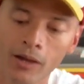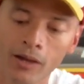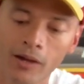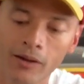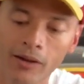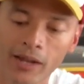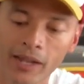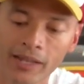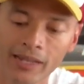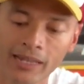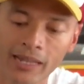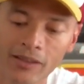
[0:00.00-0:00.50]

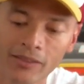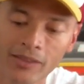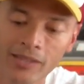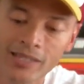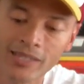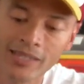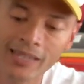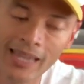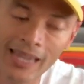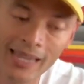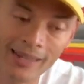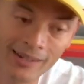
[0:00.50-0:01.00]
Alright, now the
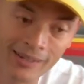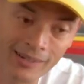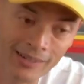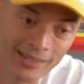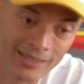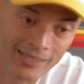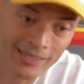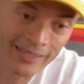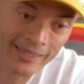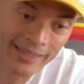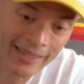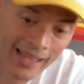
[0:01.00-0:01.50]
scanner
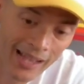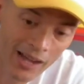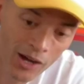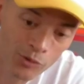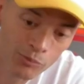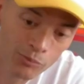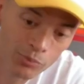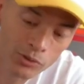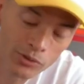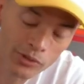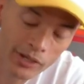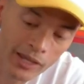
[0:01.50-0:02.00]
is
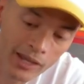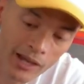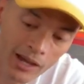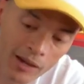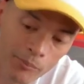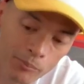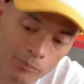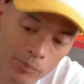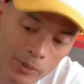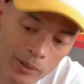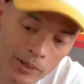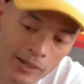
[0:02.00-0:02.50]
now booting
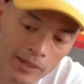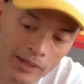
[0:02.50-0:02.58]
up.